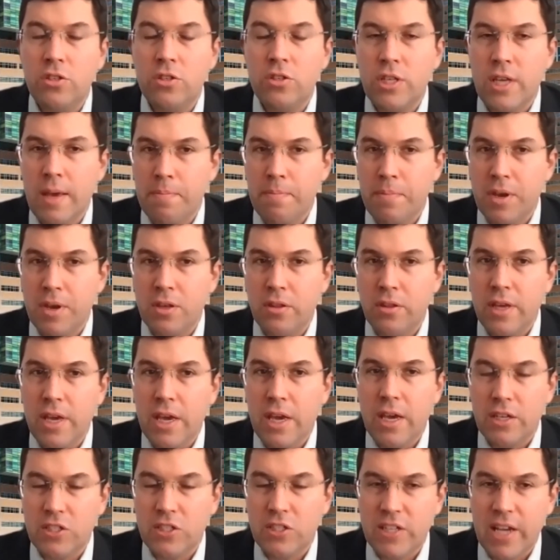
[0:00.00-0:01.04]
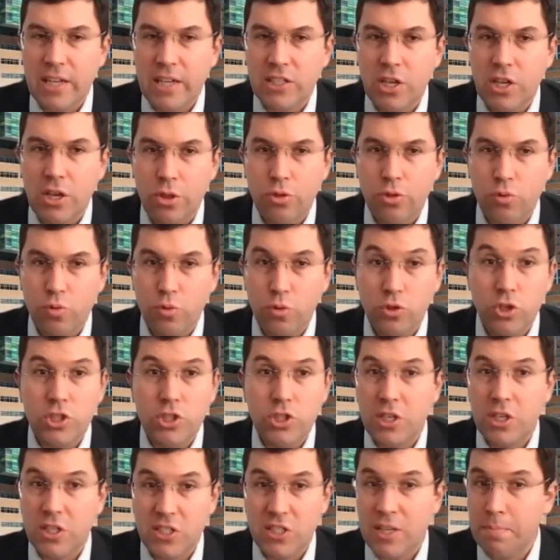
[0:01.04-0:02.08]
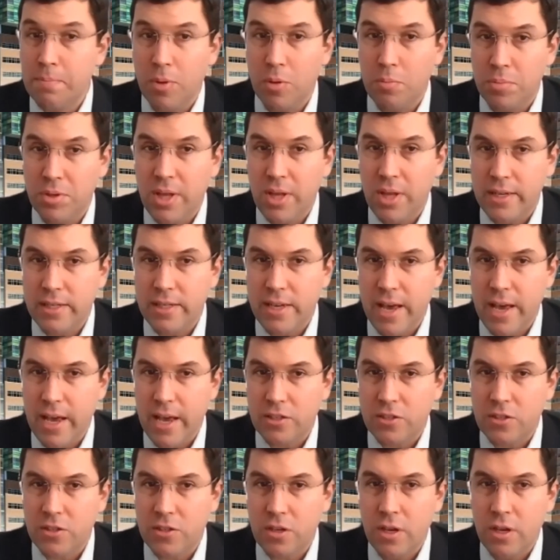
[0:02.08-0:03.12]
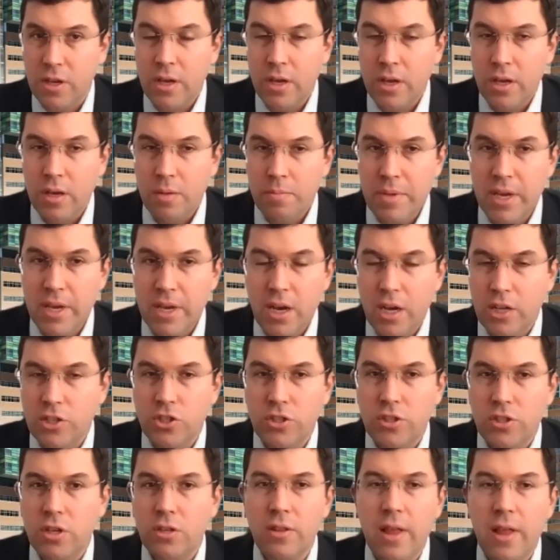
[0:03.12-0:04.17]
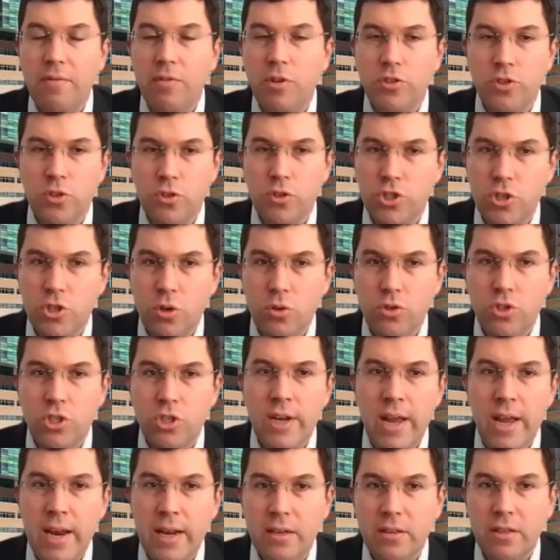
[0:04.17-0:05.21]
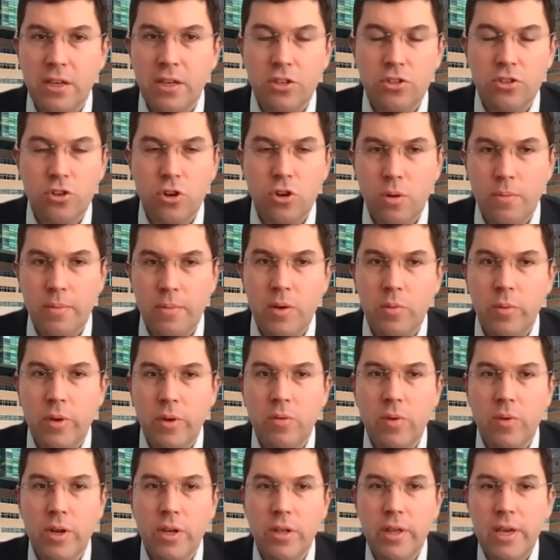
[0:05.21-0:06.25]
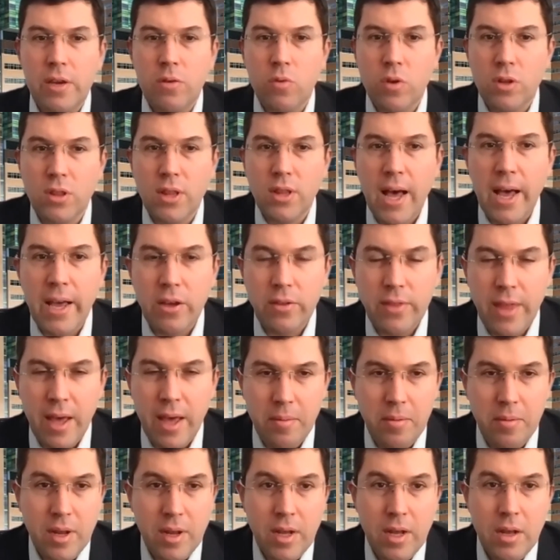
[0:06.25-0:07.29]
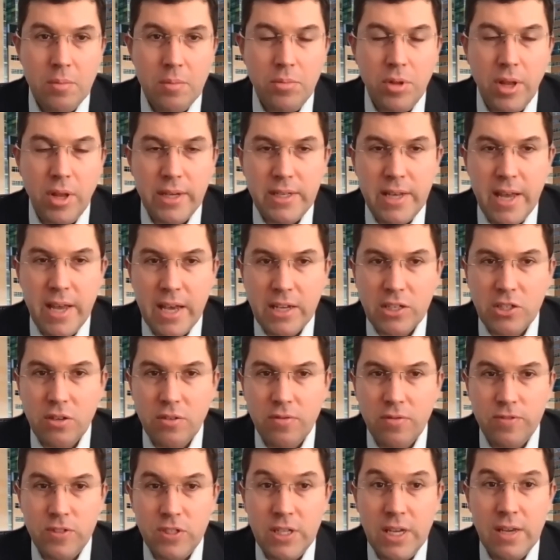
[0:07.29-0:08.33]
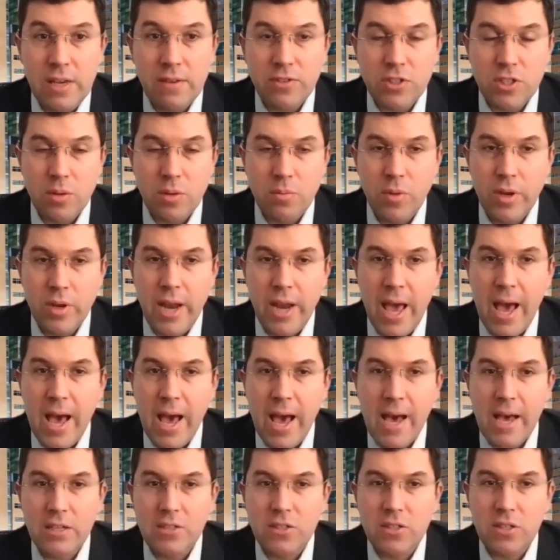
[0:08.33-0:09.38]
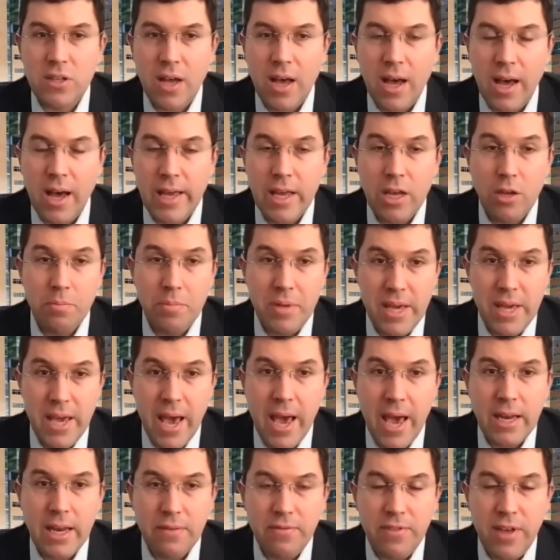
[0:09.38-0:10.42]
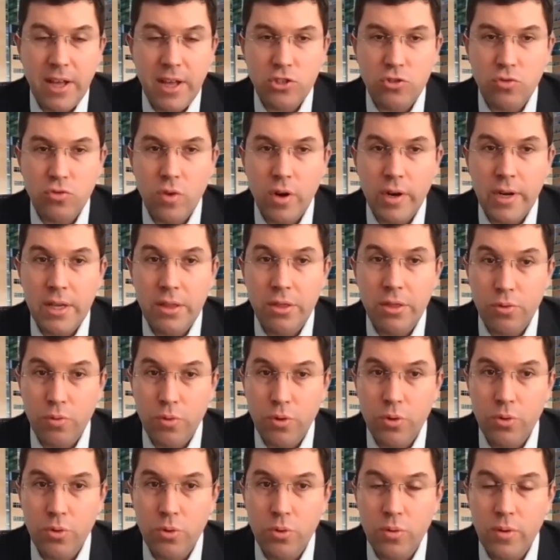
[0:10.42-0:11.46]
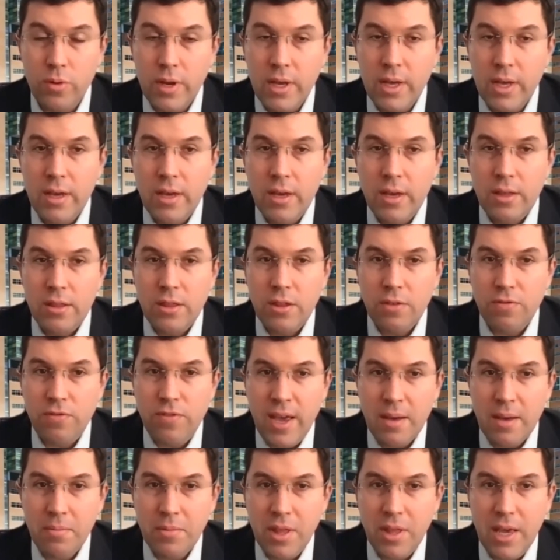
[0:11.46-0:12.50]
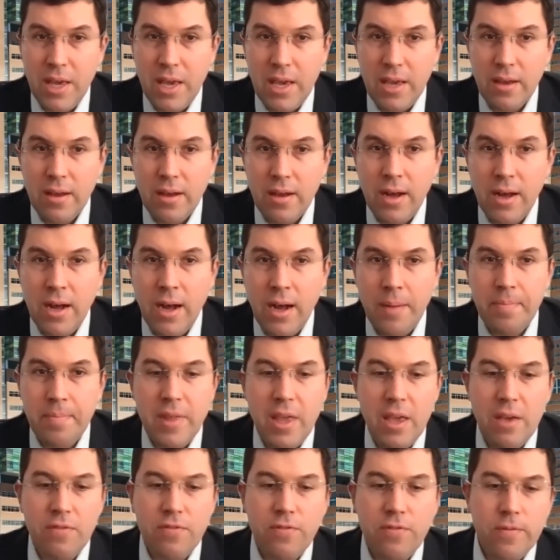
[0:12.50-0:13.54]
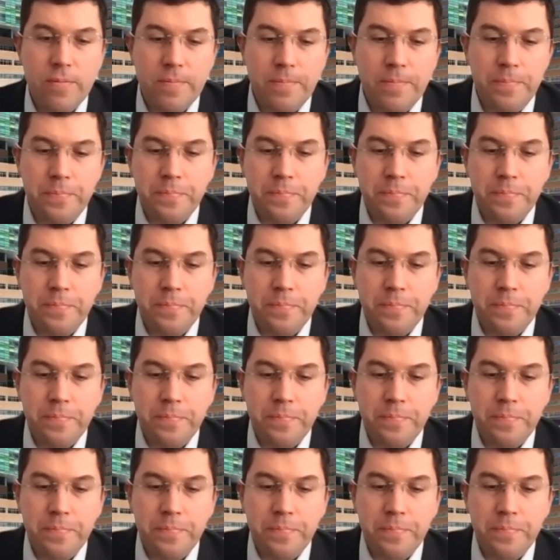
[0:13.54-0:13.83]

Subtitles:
typically assess it through just a simple blood test. Because the levels are so genetically determined, we really rely on that blood test to see if someone has high LPA and if that's running through the family. If